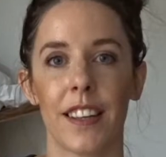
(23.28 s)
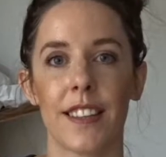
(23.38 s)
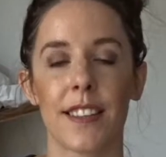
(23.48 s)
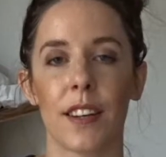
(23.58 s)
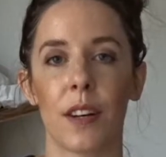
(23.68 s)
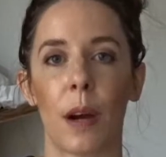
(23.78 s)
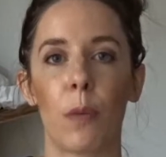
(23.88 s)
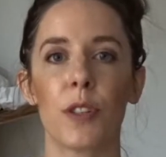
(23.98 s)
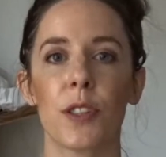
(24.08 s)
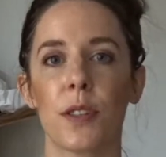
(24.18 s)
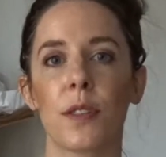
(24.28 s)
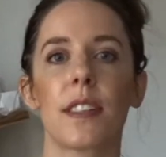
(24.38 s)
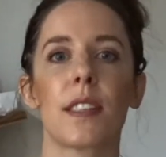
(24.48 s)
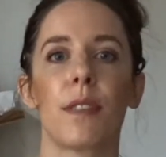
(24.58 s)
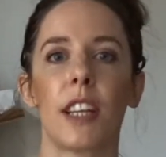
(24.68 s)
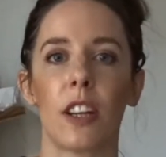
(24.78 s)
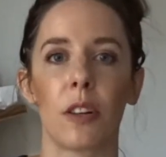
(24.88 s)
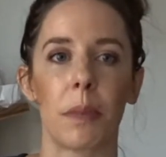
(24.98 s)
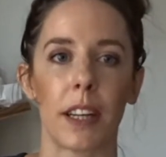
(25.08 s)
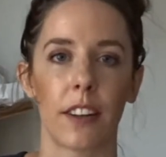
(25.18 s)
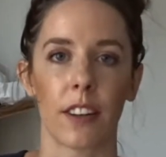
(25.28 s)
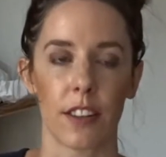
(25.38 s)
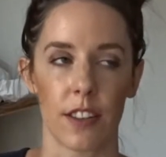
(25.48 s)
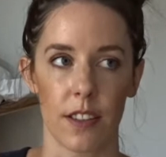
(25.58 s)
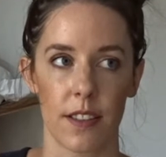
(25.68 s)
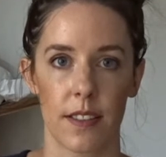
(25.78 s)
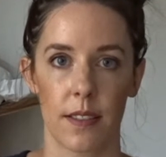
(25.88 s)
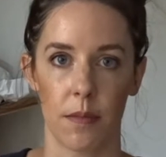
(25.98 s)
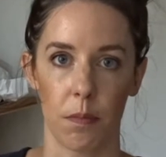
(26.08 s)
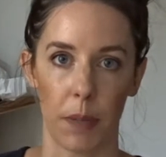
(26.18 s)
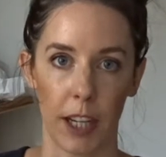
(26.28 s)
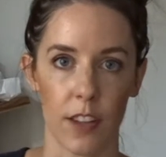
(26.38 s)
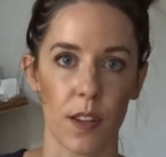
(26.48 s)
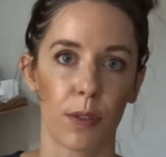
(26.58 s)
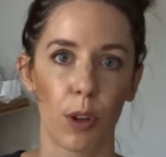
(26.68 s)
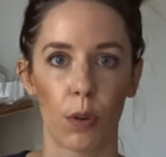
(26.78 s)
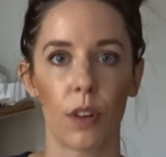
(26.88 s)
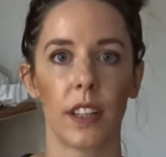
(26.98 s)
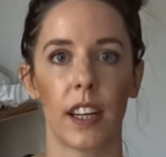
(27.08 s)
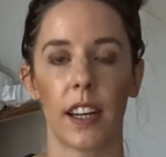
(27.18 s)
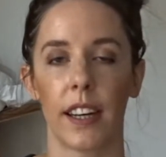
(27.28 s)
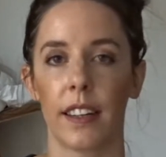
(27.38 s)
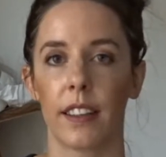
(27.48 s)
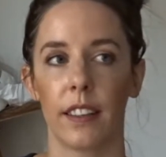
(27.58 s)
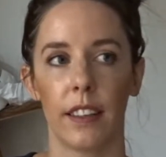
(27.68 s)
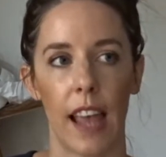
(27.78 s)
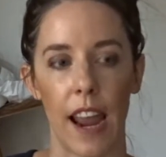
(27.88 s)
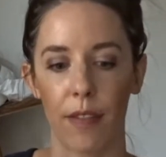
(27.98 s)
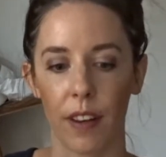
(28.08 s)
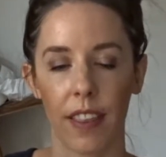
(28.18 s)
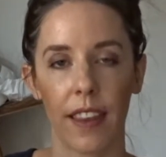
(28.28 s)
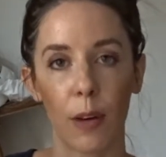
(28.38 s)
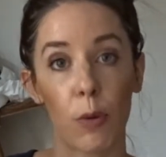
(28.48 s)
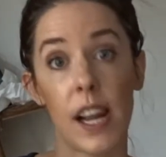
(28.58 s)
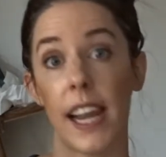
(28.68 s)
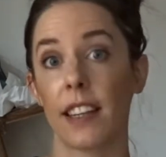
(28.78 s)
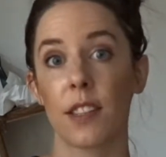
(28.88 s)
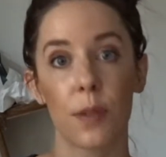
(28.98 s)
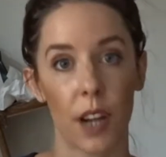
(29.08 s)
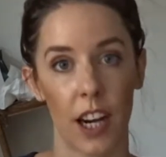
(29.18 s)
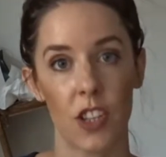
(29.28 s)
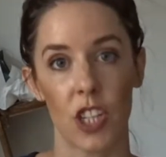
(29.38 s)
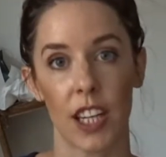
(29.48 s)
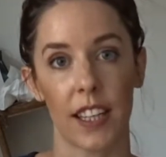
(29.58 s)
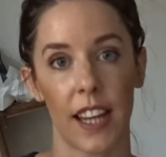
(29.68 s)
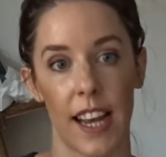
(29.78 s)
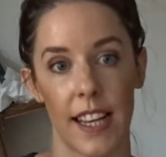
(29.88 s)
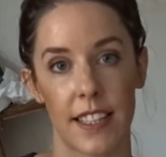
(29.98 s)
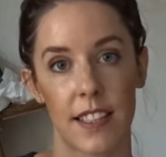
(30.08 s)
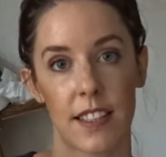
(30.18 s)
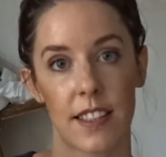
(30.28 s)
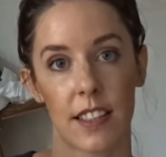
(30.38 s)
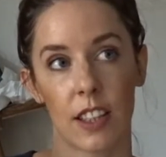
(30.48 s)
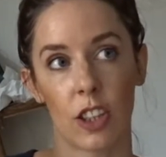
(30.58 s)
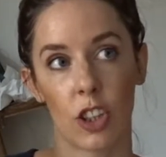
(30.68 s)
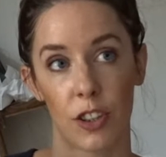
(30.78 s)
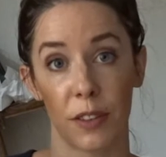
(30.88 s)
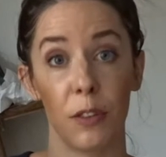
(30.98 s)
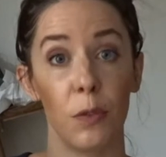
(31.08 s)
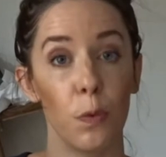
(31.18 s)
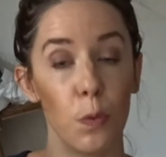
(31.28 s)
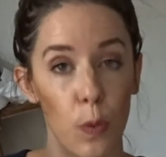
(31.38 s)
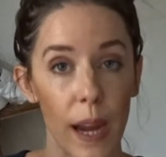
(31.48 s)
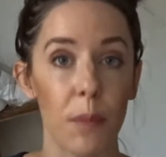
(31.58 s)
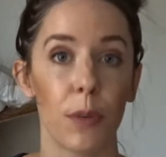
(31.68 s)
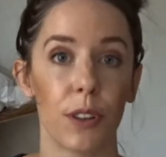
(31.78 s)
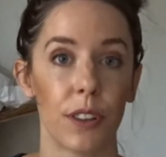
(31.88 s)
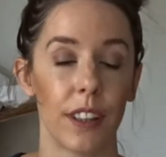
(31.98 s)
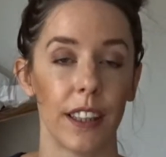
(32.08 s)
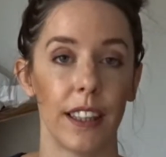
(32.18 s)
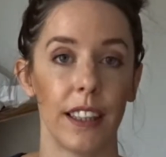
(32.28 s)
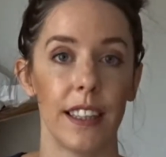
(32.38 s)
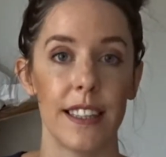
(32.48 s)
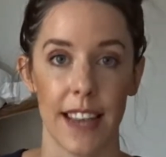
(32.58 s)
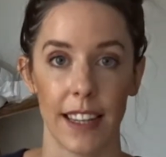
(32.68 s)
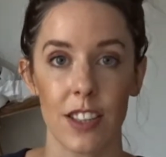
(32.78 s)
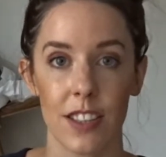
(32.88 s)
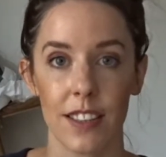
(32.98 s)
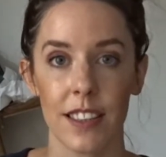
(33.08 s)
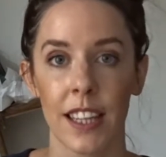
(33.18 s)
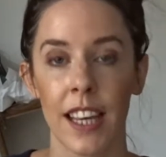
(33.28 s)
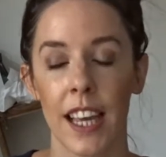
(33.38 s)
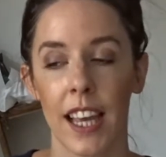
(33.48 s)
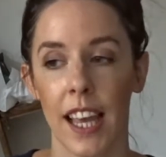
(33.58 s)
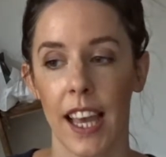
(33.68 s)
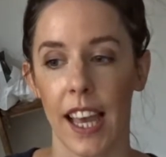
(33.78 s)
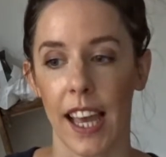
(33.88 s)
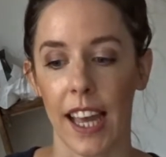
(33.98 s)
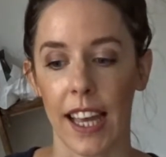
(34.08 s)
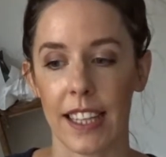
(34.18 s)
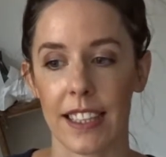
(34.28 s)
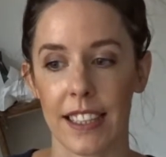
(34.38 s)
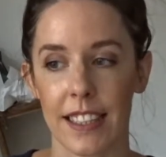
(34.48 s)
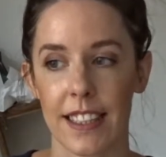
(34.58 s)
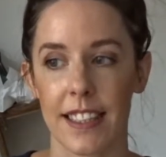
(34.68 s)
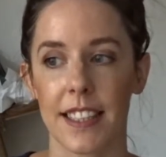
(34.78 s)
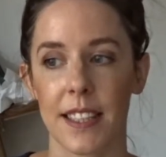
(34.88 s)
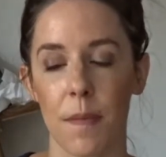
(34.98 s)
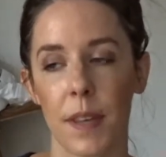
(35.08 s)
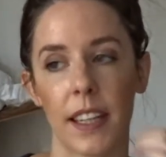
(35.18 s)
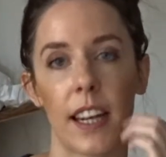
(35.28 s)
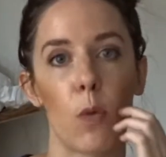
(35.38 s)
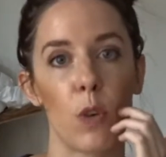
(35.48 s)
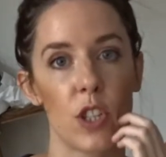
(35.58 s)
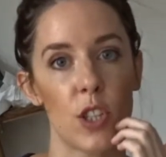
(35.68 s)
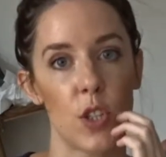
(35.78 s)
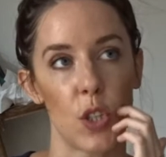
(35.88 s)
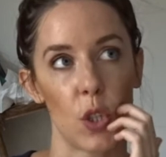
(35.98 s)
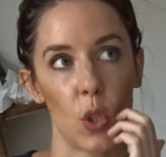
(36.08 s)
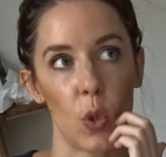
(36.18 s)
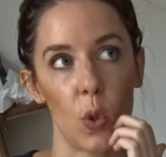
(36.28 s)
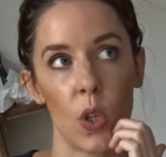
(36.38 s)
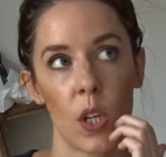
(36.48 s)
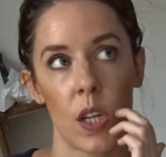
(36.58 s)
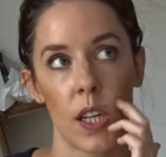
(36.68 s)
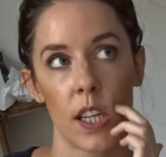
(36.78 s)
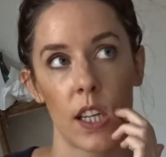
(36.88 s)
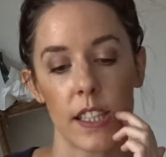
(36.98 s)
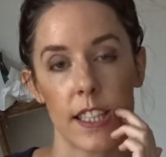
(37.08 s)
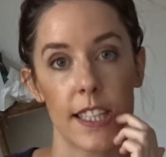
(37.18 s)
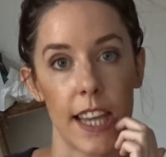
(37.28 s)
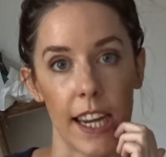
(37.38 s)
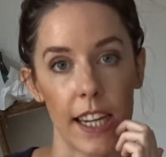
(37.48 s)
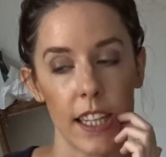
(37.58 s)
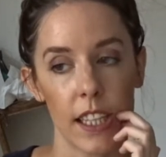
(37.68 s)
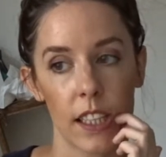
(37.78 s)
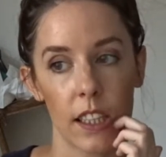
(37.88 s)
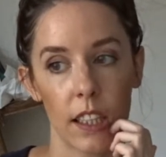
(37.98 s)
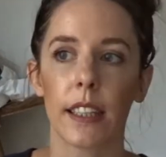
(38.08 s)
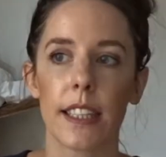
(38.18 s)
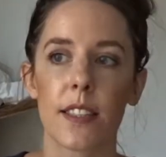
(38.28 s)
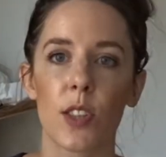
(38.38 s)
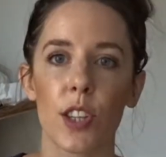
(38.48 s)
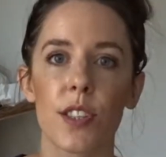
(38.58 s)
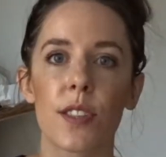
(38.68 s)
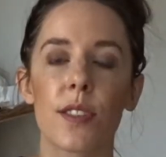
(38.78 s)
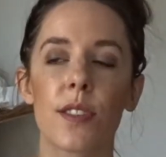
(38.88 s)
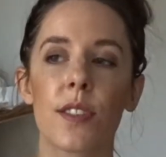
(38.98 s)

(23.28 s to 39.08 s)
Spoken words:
So I wanted to do this video because of Corona, everything related to hygiene has gotten way more attention, and this is something that I wanted to say. It's just,